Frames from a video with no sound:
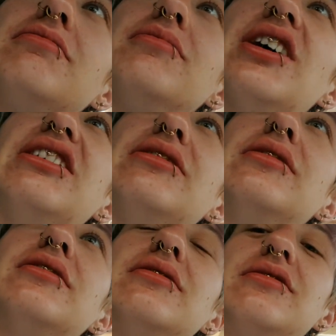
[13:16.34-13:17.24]
Well,
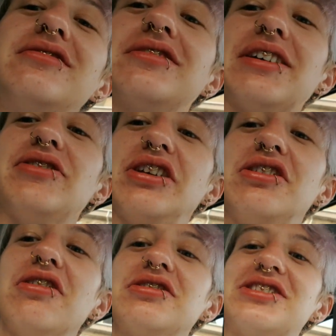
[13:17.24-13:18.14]
I haven't
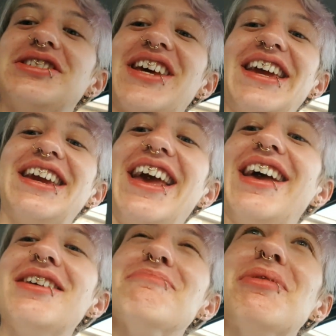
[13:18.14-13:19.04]
got to take it,